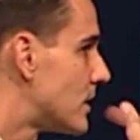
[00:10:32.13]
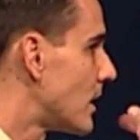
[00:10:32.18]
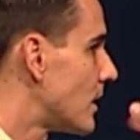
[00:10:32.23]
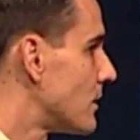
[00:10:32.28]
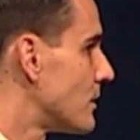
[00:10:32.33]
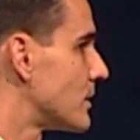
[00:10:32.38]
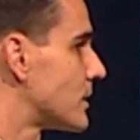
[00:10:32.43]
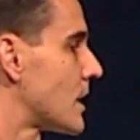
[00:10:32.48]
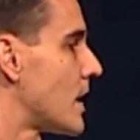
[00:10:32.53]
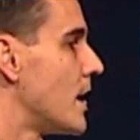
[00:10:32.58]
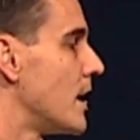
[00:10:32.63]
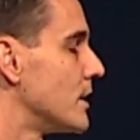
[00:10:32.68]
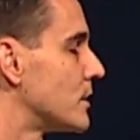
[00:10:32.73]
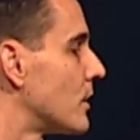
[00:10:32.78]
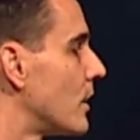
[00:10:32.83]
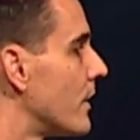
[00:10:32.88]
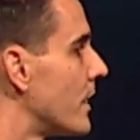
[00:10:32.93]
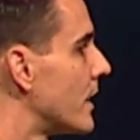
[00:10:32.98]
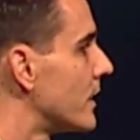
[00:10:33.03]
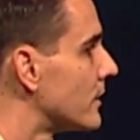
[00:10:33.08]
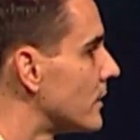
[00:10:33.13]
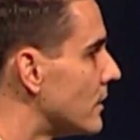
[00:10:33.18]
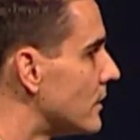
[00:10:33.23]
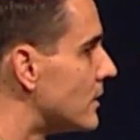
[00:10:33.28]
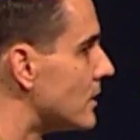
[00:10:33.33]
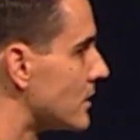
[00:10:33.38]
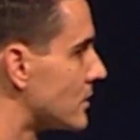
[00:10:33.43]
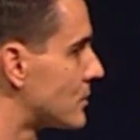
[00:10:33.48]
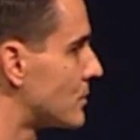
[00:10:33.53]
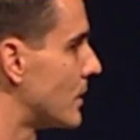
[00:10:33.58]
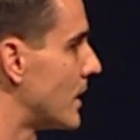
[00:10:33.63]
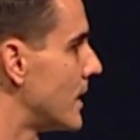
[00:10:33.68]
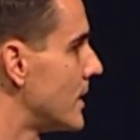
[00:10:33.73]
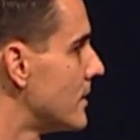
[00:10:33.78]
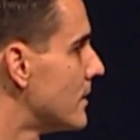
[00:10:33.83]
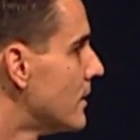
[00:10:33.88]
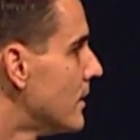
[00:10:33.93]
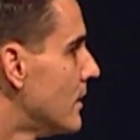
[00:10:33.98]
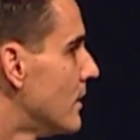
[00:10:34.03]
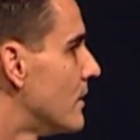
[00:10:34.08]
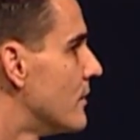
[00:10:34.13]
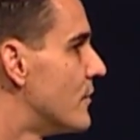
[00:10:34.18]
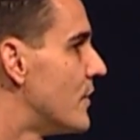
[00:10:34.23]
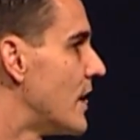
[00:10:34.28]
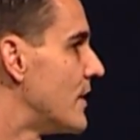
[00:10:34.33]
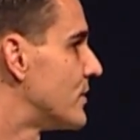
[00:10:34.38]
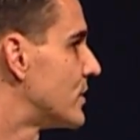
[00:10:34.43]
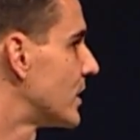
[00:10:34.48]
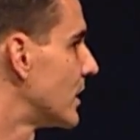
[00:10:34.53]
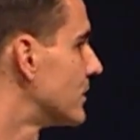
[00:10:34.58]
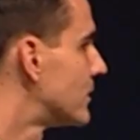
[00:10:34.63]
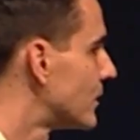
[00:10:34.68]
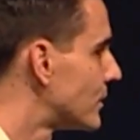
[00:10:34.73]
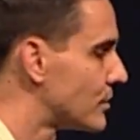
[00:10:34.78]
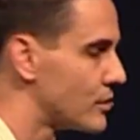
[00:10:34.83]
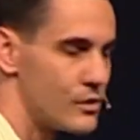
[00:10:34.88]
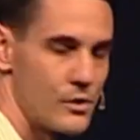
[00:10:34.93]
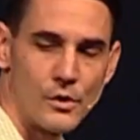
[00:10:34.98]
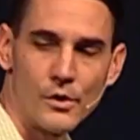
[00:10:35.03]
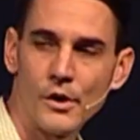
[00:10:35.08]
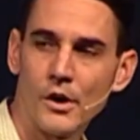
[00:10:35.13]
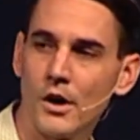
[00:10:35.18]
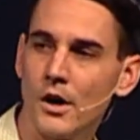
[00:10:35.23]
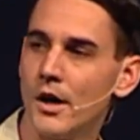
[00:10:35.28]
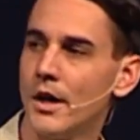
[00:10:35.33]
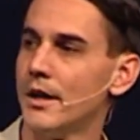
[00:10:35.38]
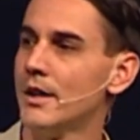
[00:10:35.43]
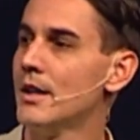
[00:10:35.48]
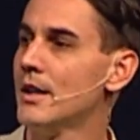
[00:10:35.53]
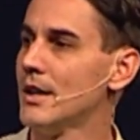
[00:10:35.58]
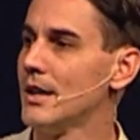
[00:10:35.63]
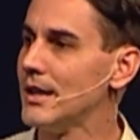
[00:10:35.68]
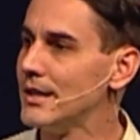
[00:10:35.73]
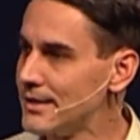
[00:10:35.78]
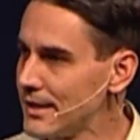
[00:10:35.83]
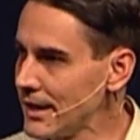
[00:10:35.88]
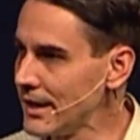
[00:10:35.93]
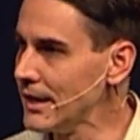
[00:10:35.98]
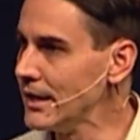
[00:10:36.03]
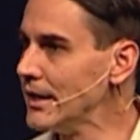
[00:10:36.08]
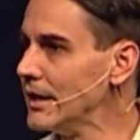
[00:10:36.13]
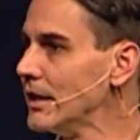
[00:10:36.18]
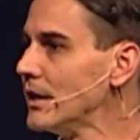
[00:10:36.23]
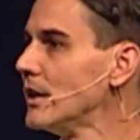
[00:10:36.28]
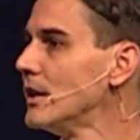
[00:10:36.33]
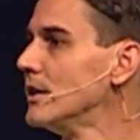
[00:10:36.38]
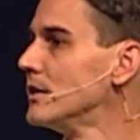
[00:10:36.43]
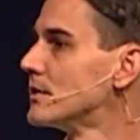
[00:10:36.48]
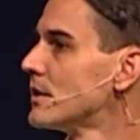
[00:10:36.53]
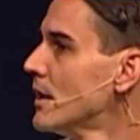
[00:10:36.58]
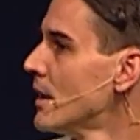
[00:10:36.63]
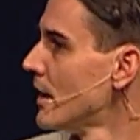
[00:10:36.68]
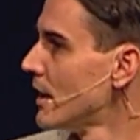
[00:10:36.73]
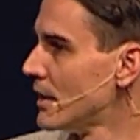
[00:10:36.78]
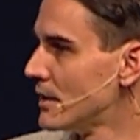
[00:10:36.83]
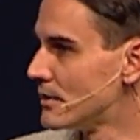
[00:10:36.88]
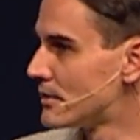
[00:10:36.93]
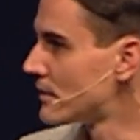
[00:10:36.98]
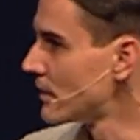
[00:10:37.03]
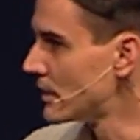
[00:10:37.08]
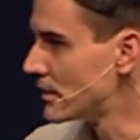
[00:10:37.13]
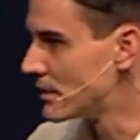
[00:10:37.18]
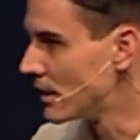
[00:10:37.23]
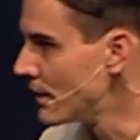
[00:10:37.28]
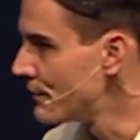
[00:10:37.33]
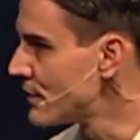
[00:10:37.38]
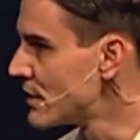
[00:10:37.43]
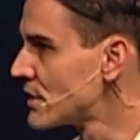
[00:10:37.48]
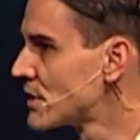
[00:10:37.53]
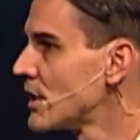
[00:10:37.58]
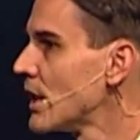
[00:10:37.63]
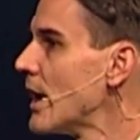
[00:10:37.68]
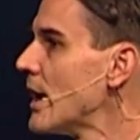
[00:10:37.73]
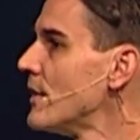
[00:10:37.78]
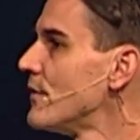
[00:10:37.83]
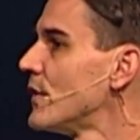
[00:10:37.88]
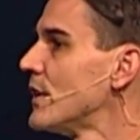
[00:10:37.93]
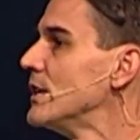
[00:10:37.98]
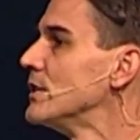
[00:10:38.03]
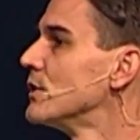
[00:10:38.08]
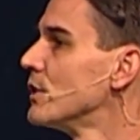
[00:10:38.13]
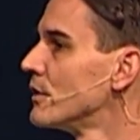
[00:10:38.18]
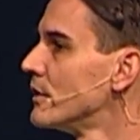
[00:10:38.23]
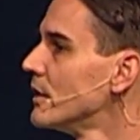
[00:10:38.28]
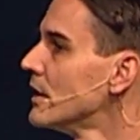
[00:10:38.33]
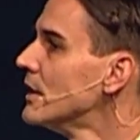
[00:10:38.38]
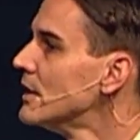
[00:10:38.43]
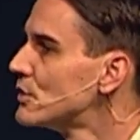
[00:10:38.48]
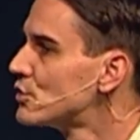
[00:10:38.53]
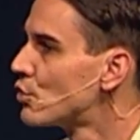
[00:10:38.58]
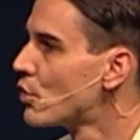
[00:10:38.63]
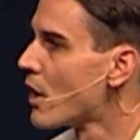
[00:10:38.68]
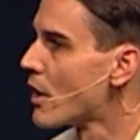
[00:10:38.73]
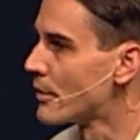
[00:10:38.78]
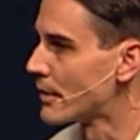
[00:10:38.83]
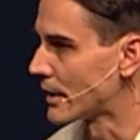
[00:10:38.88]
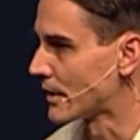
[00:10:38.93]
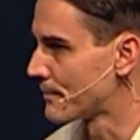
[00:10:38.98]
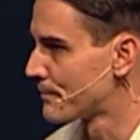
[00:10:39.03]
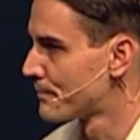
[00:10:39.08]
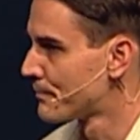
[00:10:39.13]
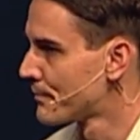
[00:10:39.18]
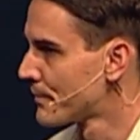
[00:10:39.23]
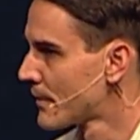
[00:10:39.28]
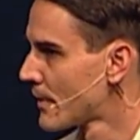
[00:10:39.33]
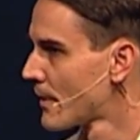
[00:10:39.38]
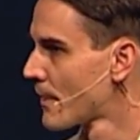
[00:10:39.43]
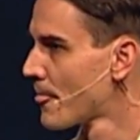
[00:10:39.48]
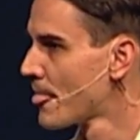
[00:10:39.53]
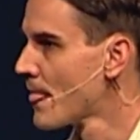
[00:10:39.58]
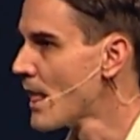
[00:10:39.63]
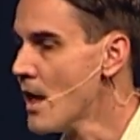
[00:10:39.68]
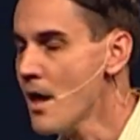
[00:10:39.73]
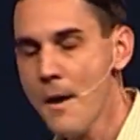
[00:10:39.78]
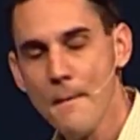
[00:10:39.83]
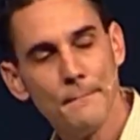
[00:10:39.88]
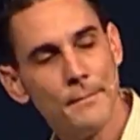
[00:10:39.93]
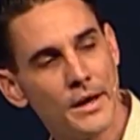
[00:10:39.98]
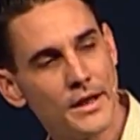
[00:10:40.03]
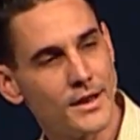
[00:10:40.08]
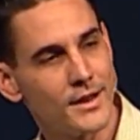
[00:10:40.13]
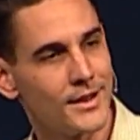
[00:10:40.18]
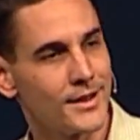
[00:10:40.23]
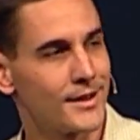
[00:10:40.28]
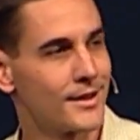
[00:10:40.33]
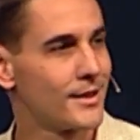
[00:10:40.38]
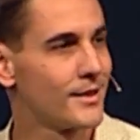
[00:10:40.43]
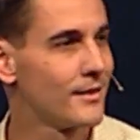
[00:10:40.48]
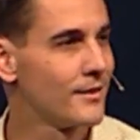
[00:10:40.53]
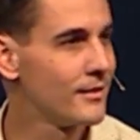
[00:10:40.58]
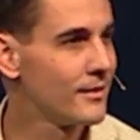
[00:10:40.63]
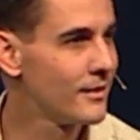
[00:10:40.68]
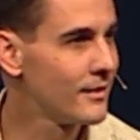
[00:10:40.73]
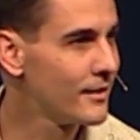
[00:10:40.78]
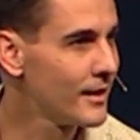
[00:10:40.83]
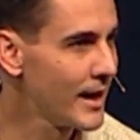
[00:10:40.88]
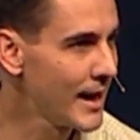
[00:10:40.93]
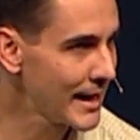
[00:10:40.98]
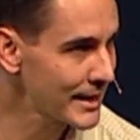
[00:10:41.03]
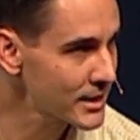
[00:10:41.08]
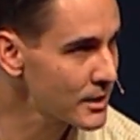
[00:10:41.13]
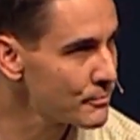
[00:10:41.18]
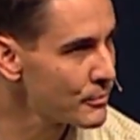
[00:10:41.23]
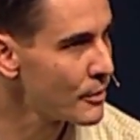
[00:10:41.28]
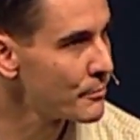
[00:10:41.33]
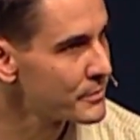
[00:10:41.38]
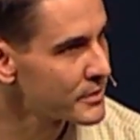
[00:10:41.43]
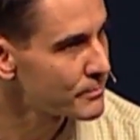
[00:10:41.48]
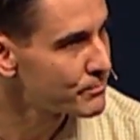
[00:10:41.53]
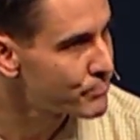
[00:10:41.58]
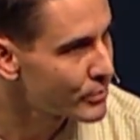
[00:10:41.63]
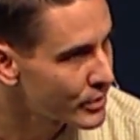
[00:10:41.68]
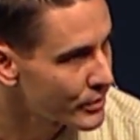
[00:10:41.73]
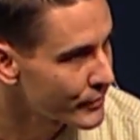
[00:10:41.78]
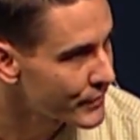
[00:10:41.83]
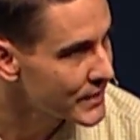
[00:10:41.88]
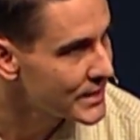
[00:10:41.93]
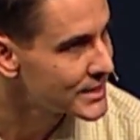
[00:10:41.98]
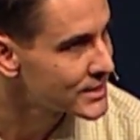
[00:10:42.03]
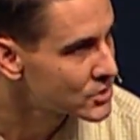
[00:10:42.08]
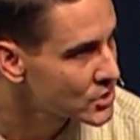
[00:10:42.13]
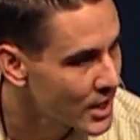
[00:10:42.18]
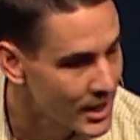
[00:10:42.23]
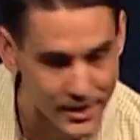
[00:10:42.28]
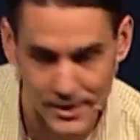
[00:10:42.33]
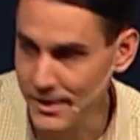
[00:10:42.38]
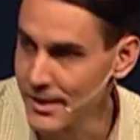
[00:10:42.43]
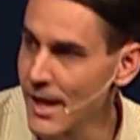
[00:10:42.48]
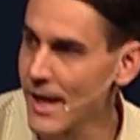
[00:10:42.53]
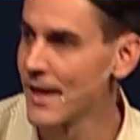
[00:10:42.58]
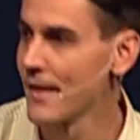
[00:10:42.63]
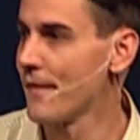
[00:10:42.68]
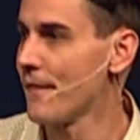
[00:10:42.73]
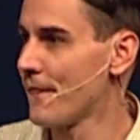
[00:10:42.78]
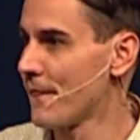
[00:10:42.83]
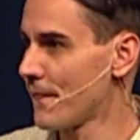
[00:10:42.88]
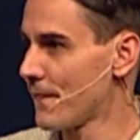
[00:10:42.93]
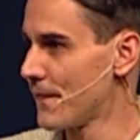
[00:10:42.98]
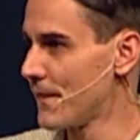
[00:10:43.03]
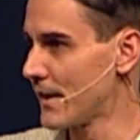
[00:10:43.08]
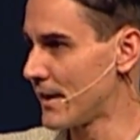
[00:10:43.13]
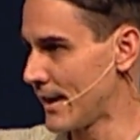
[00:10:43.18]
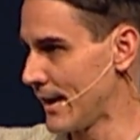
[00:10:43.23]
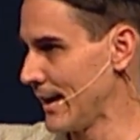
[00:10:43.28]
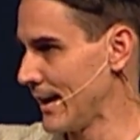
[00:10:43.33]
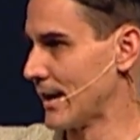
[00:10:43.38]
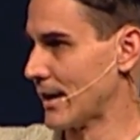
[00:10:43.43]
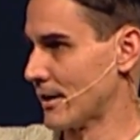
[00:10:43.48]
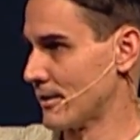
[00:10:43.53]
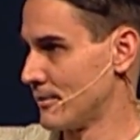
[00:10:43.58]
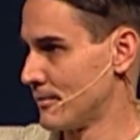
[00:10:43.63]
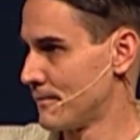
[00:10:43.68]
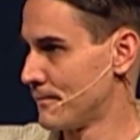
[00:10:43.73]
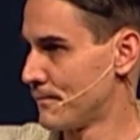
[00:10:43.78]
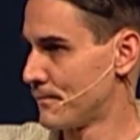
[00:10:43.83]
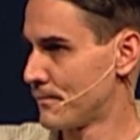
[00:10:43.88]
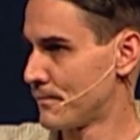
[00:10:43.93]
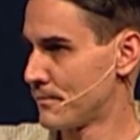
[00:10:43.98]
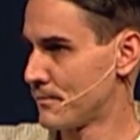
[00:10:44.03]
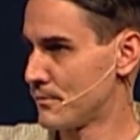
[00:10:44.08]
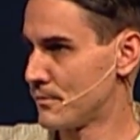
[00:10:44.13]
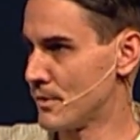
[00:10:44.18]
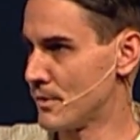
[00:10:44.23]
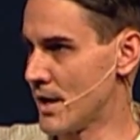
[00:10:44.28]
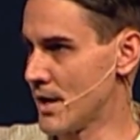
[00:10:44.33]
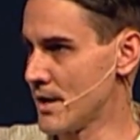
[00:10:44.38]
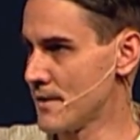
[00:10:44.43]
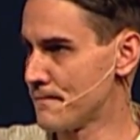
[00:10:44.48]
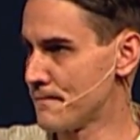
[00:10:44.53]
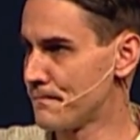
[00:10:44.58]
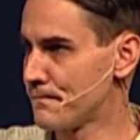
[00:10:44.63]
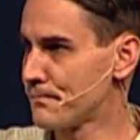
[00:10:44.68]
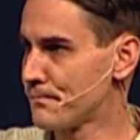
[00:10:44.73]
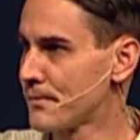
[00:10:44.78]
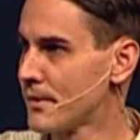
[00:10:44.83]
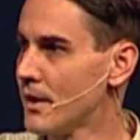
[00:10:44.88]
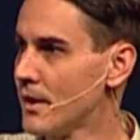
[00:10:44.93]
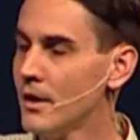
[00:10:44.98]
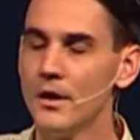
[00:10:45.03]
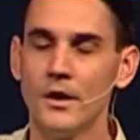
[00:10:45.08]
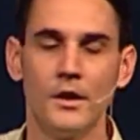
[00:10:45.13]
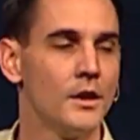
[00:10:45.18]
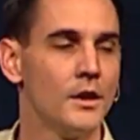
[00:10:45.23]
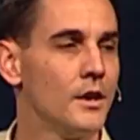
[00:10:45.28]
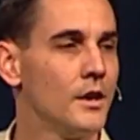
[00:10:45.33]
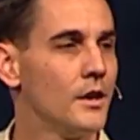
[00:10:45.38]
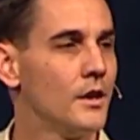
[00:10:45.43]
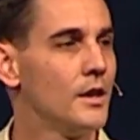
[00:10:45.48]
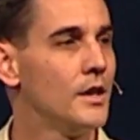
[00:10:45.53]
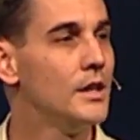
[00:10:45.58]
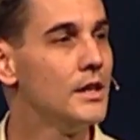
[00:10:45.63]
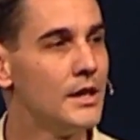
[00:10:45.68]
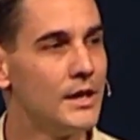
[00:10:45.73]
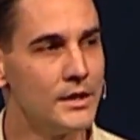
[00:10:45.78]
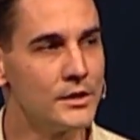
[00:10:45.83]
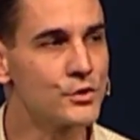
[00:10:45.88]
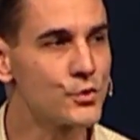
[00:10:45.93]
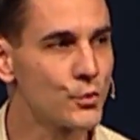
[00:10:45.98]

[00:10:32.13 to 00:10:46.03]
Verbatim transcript: hair, his eyes, all that goodness, right? The five senses are going on. He's eating, he's, he's, he's living his life, he's learning, he's growing. But at the moment of birth, he is not yet the king, right? He is